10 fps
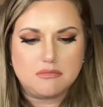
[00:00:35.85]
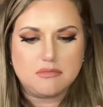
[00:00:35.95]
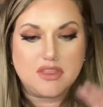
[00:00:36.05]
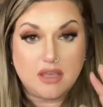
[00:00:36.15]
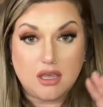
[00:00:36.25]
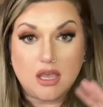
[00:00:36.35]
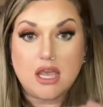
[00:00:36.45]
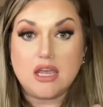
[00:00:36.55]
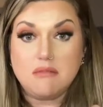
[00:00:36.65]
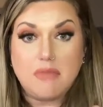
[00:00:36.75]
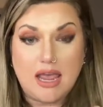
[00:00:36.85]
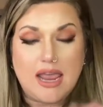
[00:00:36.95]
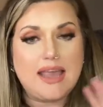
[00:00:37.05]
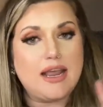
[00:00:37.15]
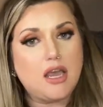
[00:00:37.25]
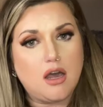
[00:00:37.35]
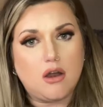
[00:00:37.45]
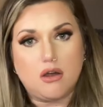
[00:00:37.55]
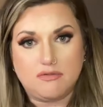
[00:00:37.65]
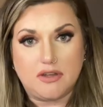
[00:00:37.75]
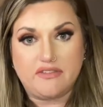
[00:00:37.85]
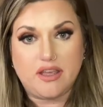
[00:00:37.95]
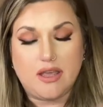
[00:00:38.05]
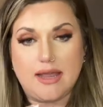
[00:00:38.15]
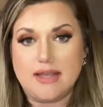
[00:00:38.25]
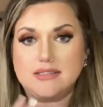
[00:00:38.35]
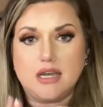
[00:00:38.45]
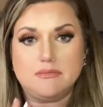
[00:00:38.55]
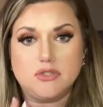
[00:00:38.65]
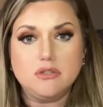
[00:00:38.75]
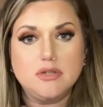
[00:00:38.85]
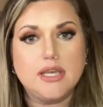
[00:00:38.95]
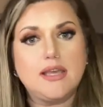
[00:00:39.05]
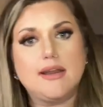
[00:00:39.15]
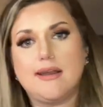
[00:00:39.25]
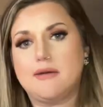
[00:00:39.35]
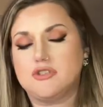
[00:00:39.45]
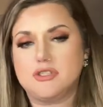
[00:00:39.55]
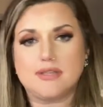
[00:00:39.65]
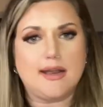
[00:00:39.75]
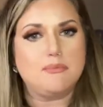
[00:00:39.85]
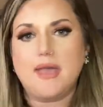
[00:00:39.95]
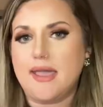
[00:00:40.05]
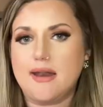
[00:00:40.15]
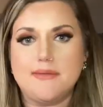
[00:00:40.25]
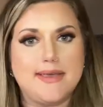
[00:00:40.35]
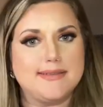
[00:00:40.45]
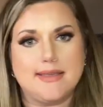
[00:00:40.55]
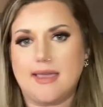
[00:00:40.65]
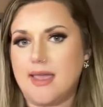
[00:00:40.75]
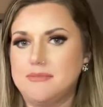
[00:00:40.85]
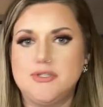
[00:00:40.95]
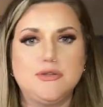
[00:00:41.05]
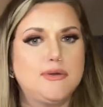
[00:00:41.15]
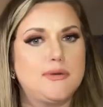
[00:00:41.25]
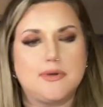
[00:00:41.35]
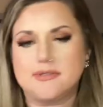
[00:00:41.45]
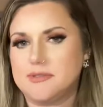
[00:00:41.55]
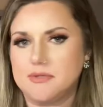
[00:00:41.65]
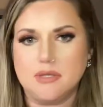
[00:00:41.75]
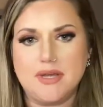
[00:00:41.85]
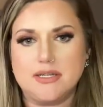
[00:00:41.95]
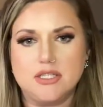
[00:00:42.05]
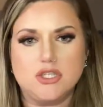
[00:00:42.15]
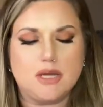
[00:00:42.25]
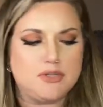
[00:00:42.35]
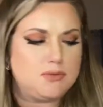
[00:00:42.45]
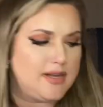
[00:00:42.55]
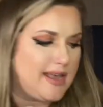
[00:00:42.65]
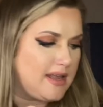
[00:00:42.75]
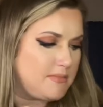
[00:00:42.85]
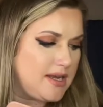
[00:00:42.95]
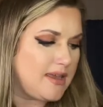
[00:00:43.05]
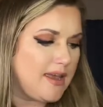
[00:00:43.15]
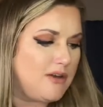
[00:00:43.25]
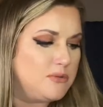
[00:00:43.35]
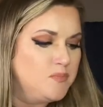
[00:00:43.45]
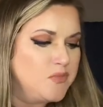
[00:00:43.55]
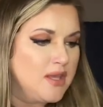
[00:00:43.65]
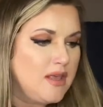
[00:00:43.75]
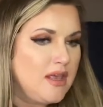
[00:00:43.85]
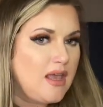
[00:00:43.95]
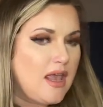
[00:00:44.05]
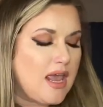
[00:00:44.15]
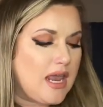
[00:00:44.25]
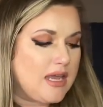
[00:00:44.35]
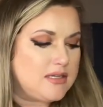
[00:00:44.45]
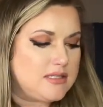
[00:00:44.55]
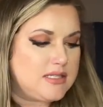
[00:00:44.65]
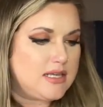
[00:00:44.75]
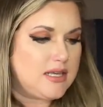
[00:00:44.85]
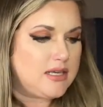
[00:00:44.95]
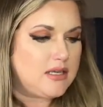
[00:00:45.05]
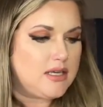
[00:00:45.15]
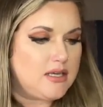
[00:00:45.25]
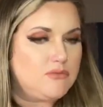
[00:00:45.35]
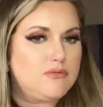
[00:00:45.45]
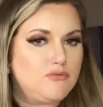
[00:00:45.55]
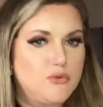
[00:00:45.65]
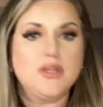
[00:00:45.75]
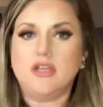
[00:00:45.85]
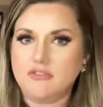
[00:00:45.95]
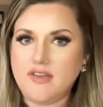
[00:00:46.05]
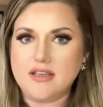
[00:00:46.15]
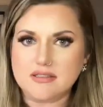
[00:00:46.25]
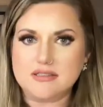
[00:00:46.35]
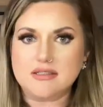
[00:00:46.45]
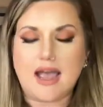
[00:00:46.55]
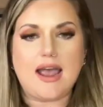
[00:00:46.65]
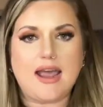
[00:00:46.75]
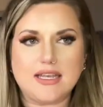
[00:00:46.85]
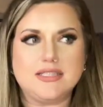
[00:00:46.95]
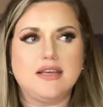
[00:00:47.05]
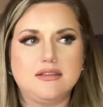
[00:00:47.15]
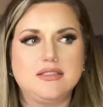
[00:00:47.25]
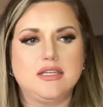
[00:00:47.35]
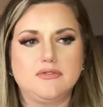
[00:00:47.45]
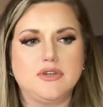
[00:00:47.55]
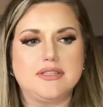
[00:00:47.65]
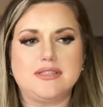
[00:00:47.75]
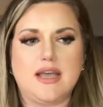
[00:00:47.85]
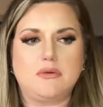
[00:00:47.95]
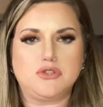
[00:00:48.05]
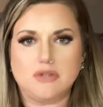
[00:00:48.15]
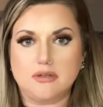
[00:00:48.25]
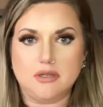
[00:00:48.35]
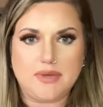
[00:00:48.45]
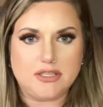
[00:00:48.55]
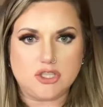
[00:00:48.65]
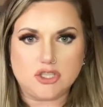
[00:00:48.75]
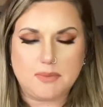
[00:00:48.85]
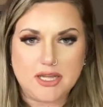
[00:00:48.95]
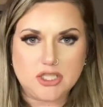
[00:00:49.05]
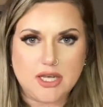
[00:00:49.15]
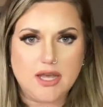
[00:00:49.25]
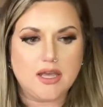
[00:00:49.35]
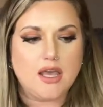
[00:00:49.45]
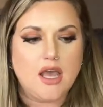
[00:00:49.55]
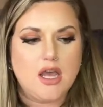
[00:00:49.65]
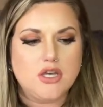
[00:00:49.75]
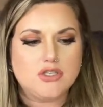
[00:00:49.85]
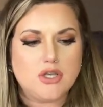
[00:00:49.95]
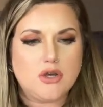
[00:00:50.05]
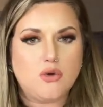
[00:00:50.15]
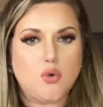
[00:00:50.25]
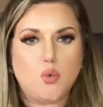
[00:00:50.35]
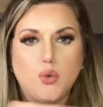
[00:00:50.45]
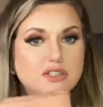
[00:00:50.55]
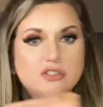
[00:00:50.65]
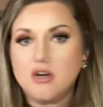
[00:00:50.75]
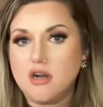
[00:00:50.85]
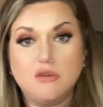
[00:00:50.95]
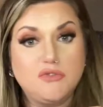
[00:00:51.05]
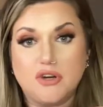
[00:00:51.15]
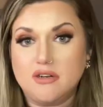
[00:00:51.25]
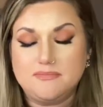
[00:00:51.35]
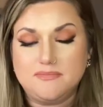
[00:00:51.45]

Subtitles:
thing in May, and I got off of it, and I stopped doing it, and I was just kind of paying them as they came due. I wasn't really paying attention to how much money I had in my account, and it really affects. I could tell a difference. I was struggling paycheck to paycheck, so we're starting over.